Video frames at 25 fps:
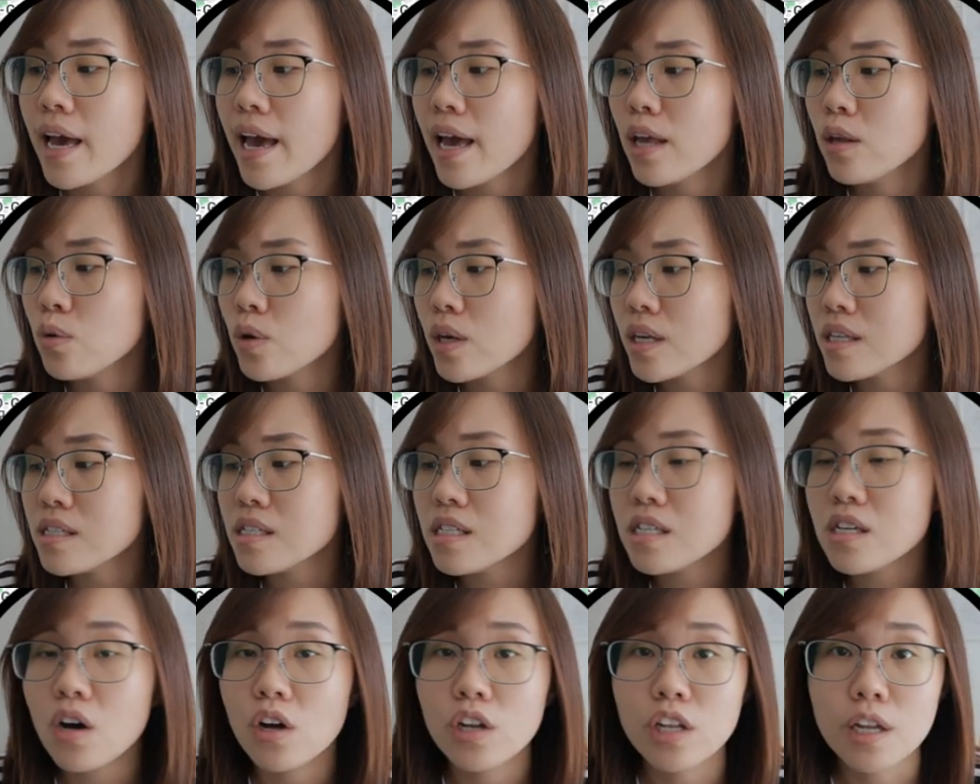And you can
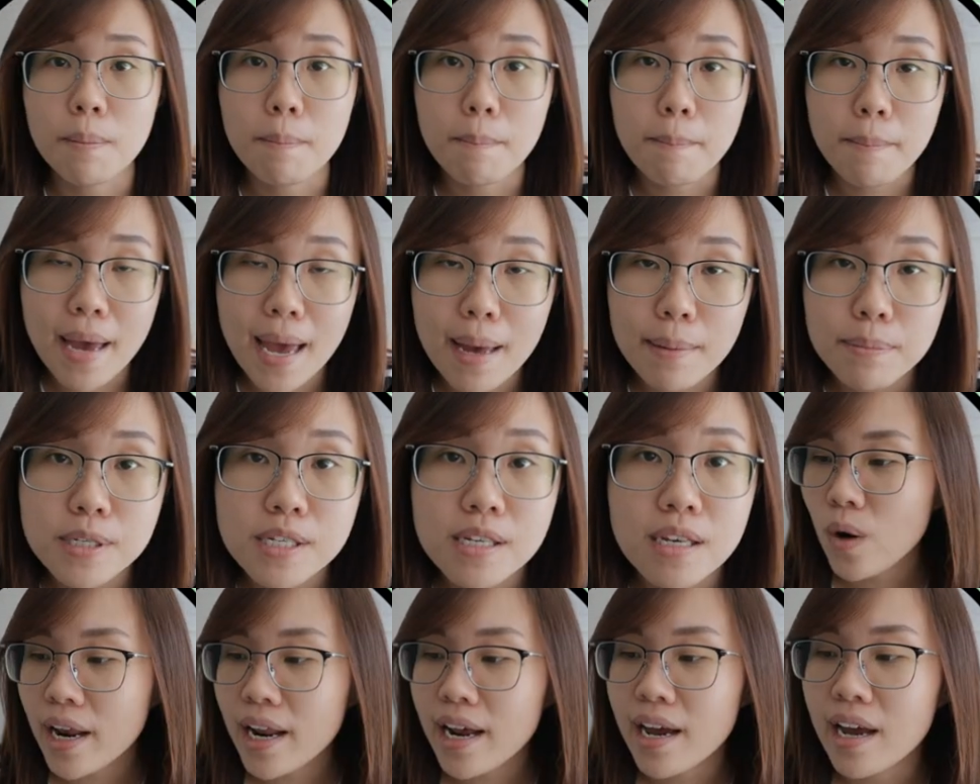see on the
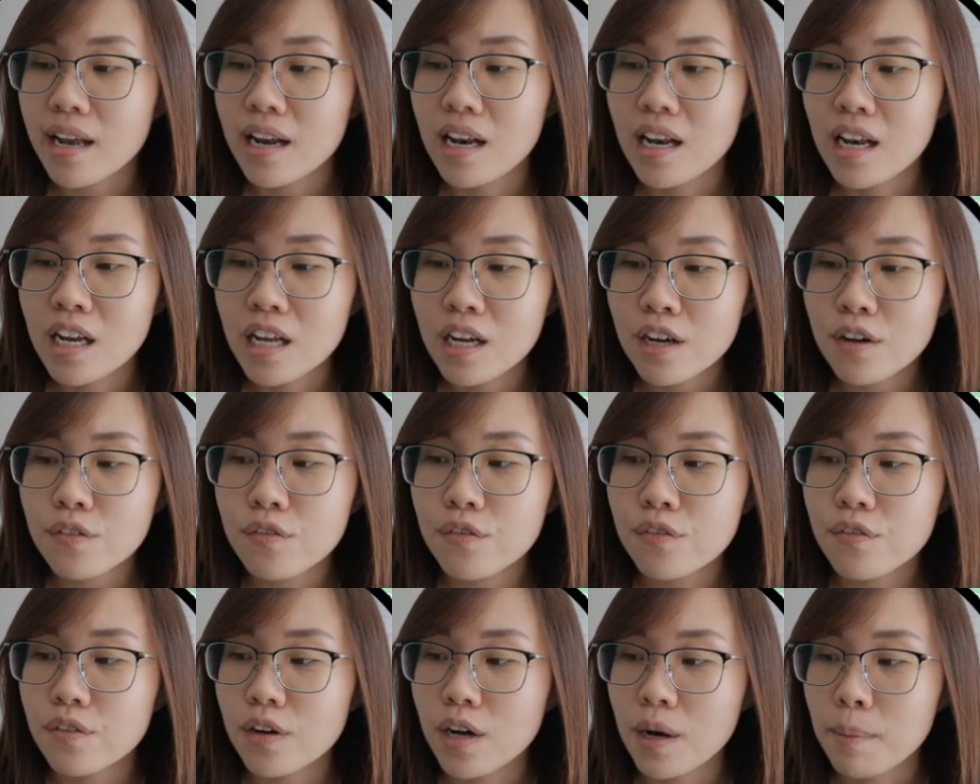maps. What I
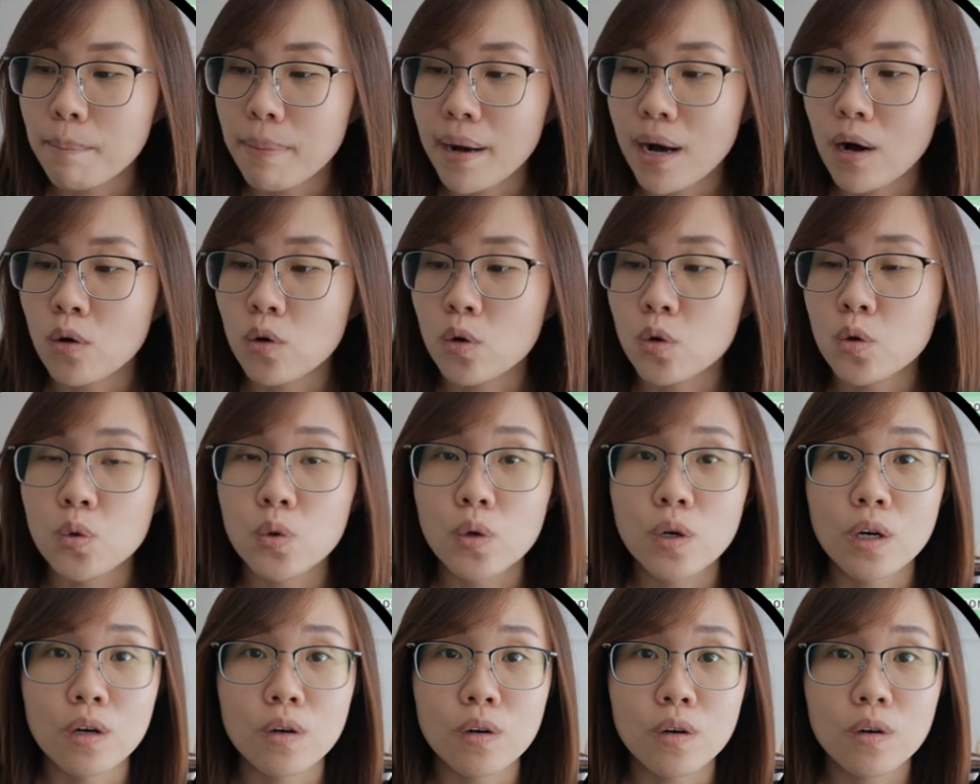love about
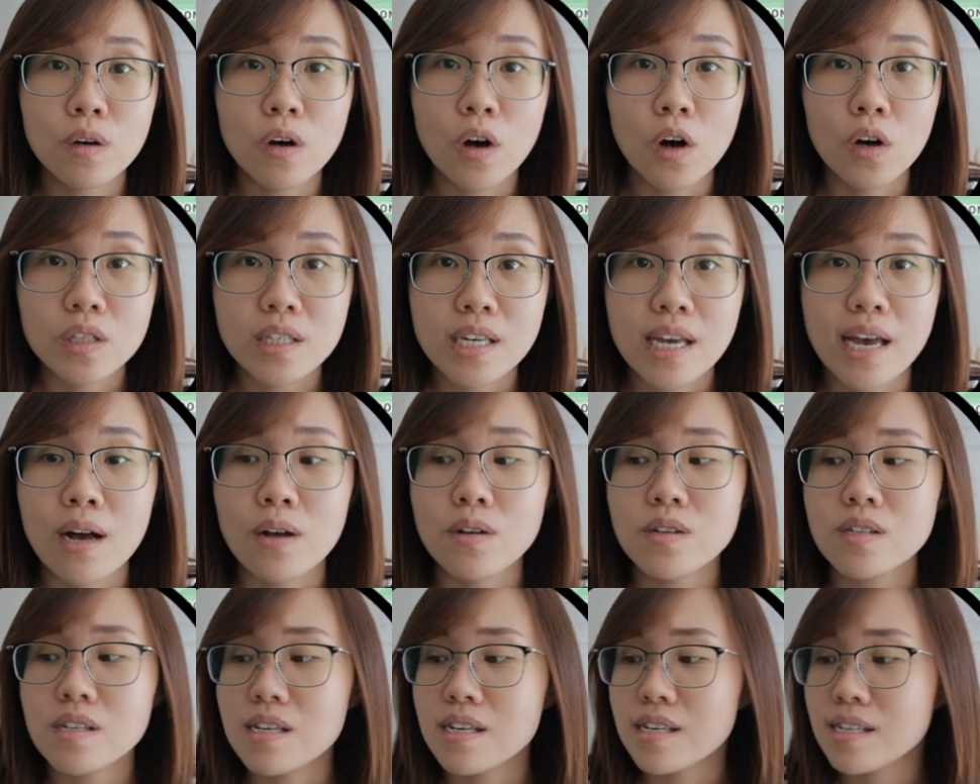Google
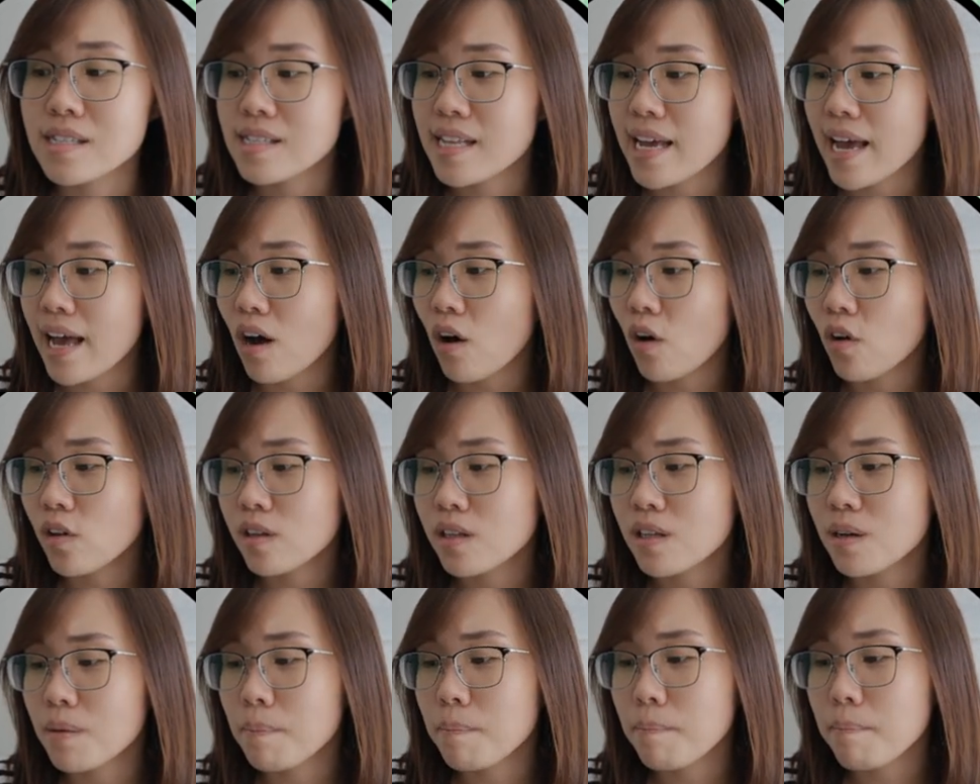Hotels is that
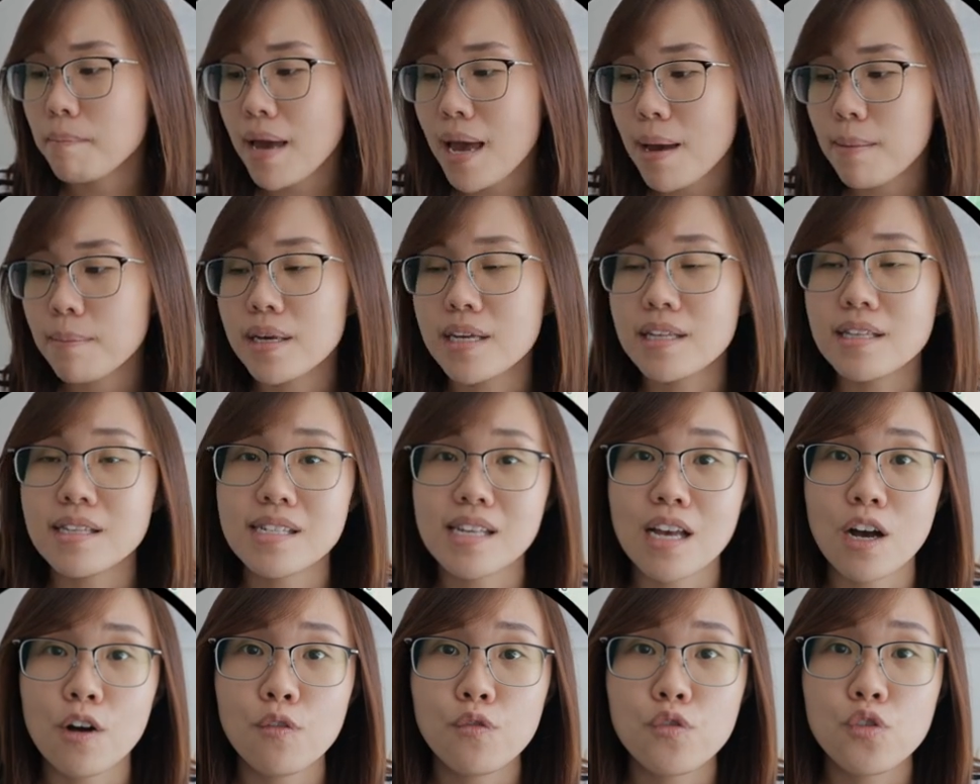on the map
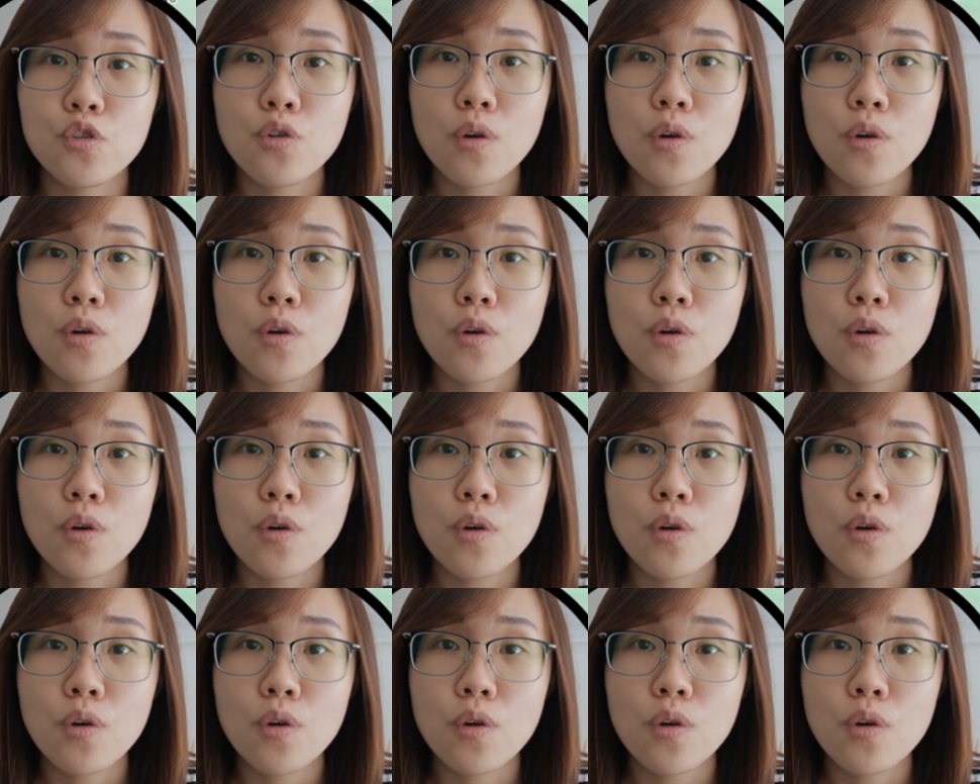itself,